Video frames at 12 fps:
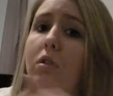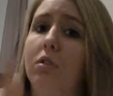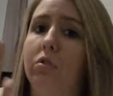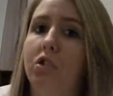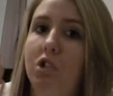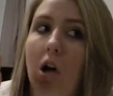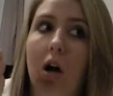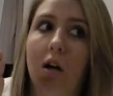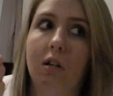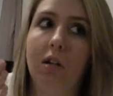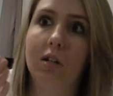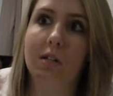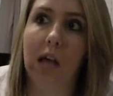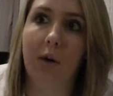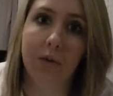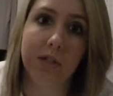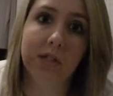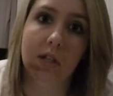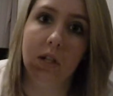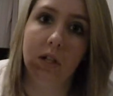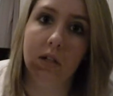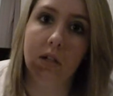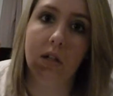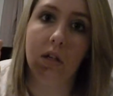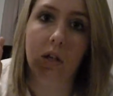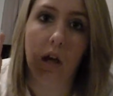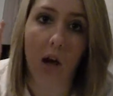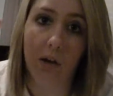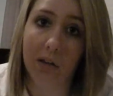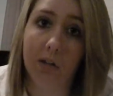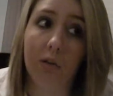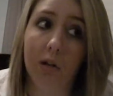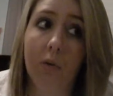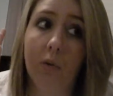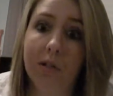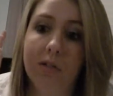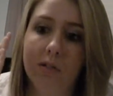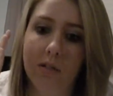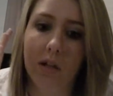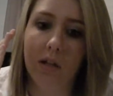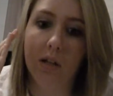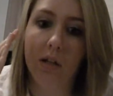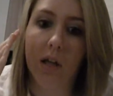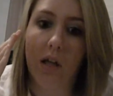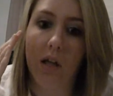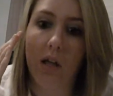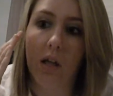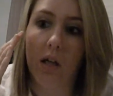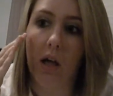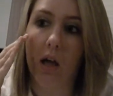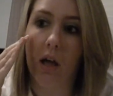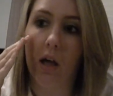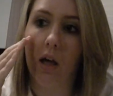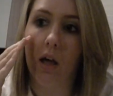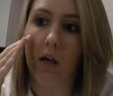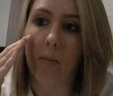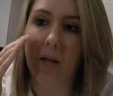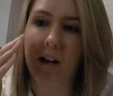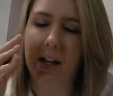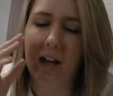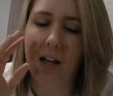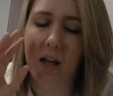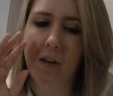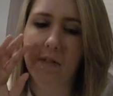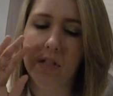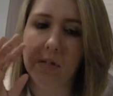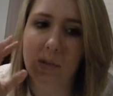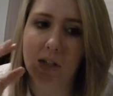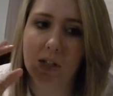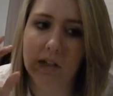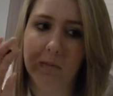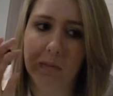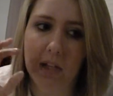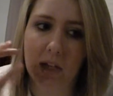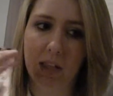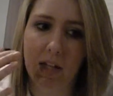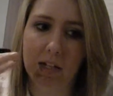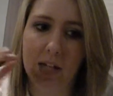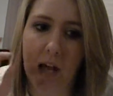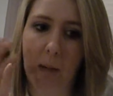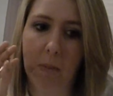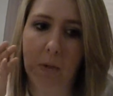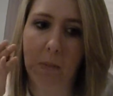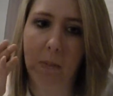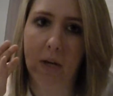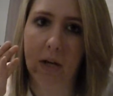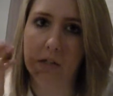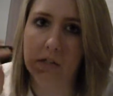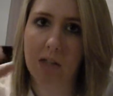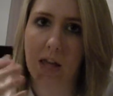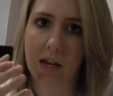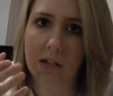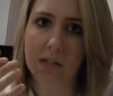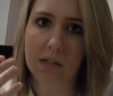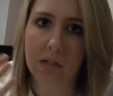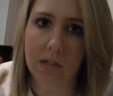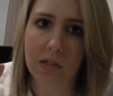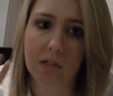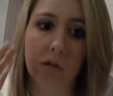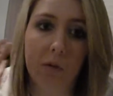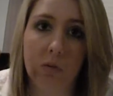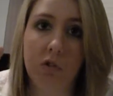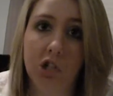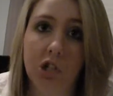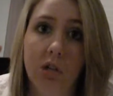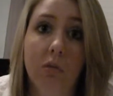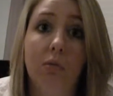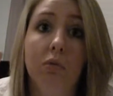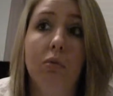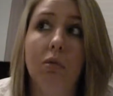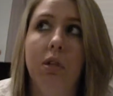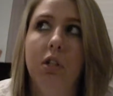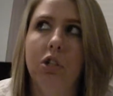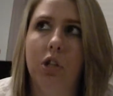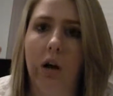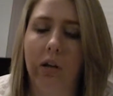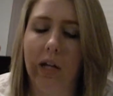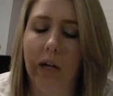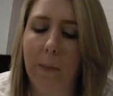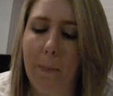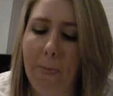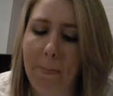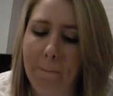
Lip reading: Were you shocked? Because I was stunned. I literally was stunned. I mean, I kind of expected something like that to happen, but not to that extent, so it was really shocking.